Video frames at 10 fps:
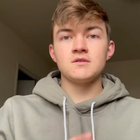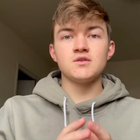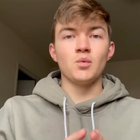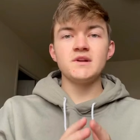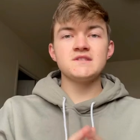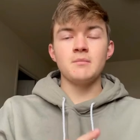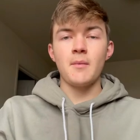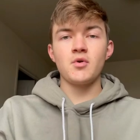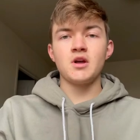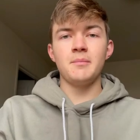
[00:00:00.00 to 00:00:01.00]
So, what is the
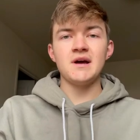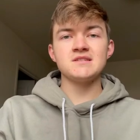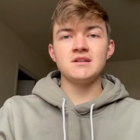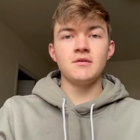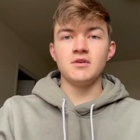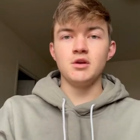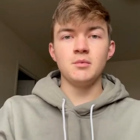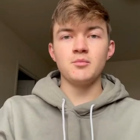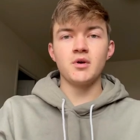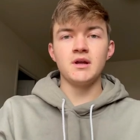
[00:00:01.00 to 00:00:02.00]
memory capacity of a
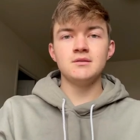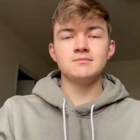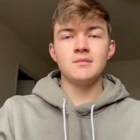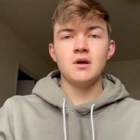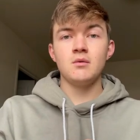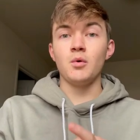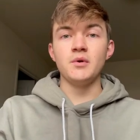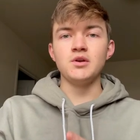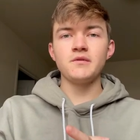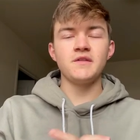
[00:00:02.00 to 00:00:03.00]
human brain? Well,
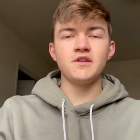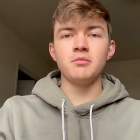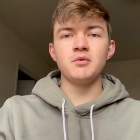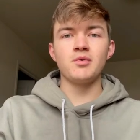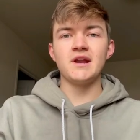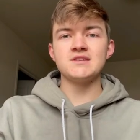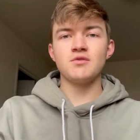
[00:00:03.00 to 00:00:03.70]
we know that the human brain has